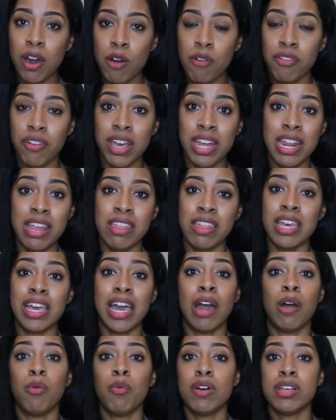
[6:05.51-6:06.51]
over anything
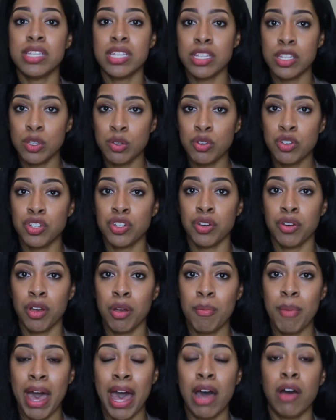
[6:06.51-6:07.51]
I wasn't too sure
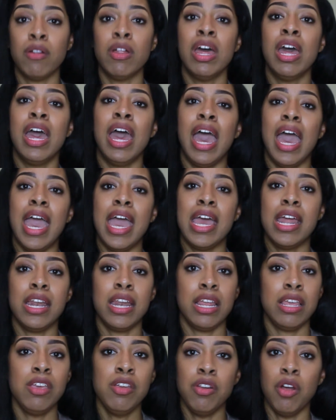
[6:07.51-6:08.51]
about
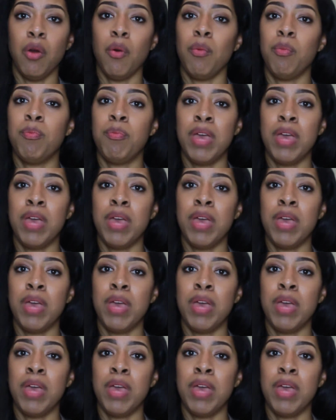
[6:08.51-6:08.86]
and, you know,